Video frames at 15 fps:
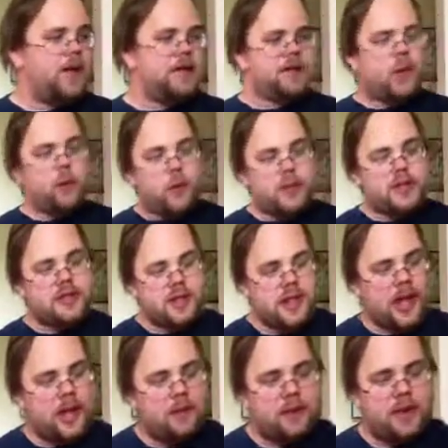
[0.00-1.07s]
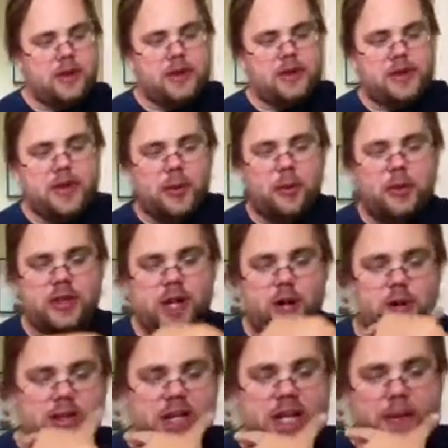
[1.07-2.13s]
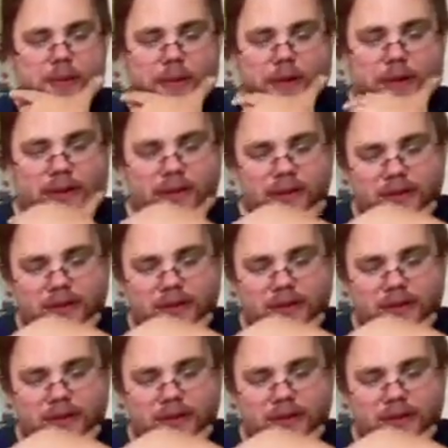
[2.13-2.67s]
So what's the name of this new show, JB?